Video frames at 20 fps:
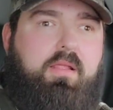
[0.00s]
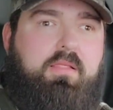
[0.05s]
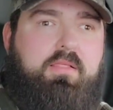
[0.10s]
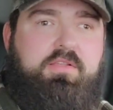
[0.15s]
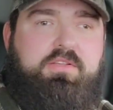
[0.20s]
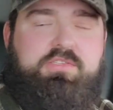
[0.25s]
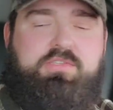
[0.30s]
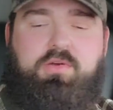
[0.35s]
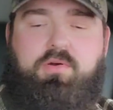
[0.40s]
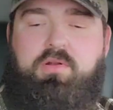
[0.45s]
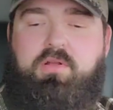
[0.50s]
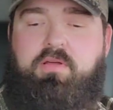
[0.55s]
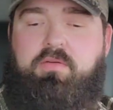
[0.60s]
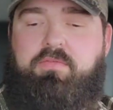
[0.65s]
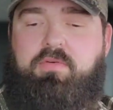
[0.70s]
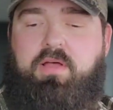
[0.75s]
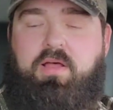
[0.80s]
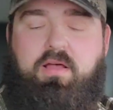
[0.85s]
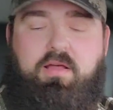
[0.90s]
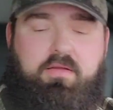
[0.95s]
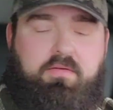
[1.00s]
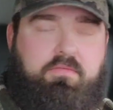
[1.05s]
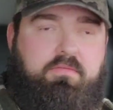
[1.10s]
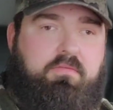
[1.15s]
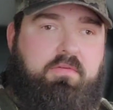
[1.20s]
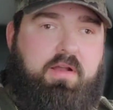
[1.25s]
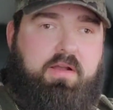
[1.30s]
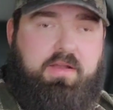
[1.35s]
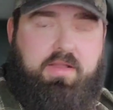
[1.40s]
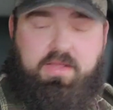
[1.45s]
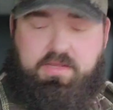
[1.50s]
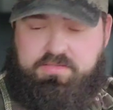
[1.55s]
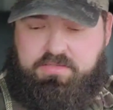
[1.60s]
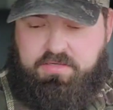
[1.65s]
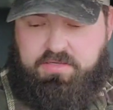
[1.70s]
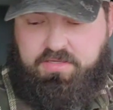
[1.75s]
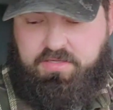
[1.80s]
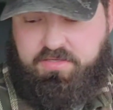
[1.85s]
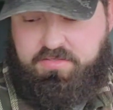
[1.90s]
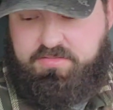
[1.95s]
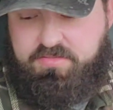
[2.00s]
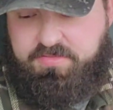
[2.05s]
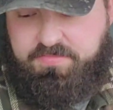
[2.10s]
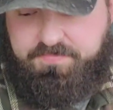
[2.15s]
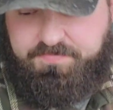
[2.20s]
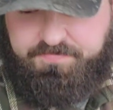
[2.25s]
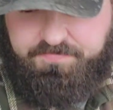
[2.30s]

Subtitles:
A soda of Rednecks and Hicks.